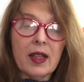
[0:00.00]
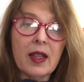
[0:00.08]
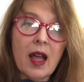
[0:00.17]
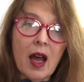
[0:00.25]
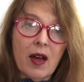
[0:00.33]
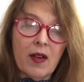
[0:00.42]

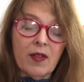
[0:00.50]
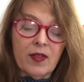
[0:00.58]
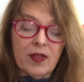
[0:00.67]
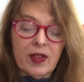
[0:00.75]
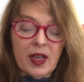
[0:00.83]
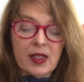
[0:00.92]
Love,
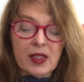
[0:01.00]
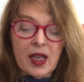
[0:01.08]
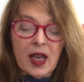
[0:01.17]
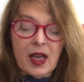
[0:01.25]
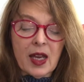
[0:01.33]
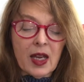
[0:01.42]
they
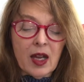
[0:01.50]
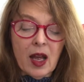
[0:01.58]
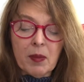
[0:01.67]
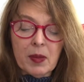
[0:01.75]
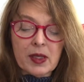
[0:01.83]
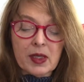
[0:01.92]
say,
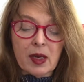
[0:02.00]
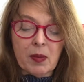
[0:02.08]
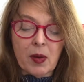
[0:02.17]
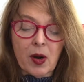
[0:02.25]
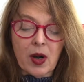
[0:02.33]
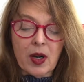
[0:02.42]
cannot be set
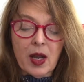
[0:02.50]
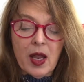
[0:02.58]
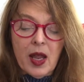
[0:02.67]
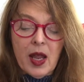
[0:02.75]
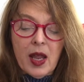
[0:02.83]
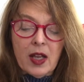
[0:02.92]
apart,
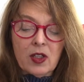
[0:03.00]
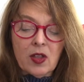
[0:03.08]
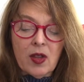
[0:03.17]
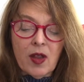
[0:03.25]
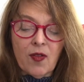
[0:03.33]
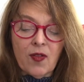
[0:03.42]
and
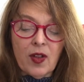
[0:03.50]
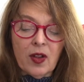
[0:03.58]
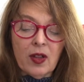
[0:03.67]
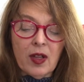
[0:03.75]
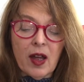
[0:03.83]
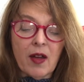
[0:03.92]
so they
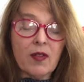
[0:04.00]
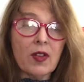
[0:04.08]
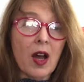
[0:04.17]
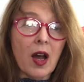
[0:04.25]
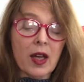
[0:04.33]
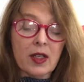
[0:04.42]
feel love
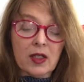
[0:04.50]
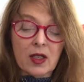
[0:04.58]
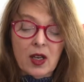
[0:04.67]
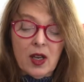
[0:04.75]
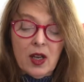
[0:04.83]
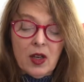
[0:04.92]
not,
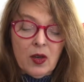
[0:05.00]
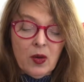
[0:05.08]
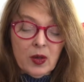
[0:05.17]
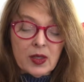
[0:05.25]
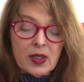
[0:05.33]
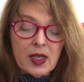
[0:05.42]

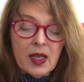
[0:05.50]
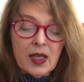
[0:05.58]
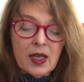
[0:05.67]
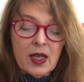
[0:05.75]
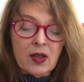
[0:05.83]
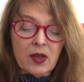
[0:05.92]
nor see
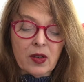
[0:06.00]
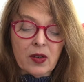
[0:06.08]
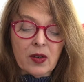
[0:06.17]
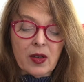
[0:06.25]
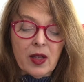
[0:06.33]
it either.